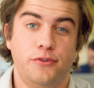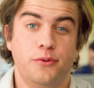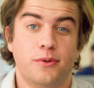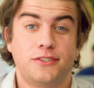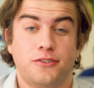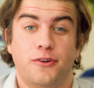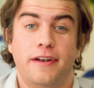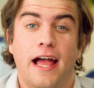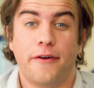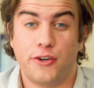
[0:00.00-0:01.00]
if you want to learn
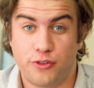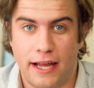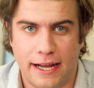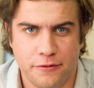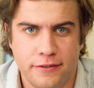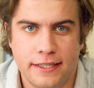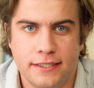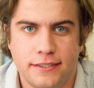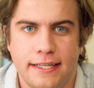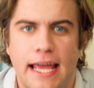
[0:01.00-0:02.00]
how to track
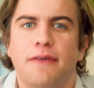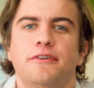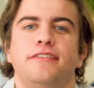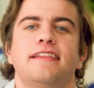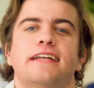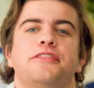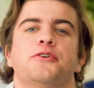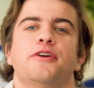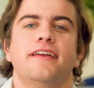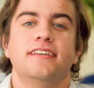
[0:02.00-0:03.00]
events and everything that
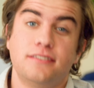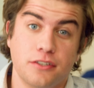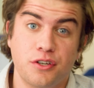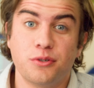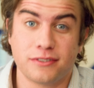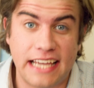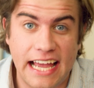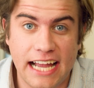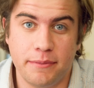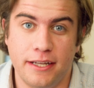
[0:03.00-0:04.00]
there is to Google
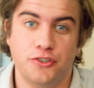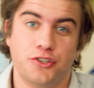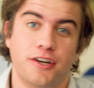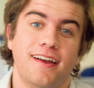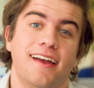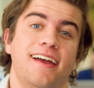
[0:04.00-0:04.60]
Tag Manager,